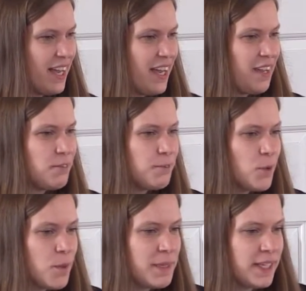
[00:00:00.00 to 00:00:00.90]
and
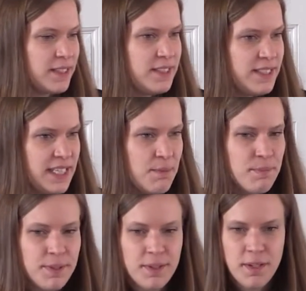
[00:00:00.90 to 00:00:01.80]
forming deep
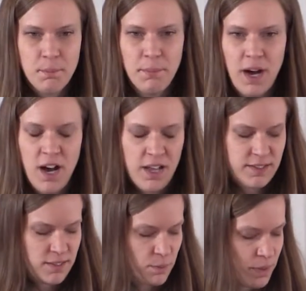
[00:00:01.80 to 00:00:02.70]

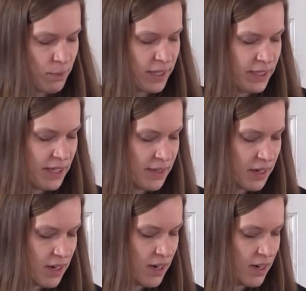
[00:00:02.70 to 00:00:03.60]
bonds with one
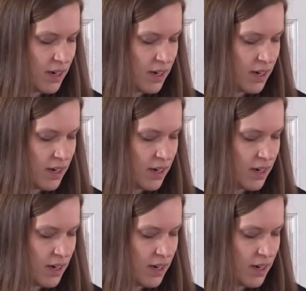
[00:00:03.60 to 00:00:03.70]
another,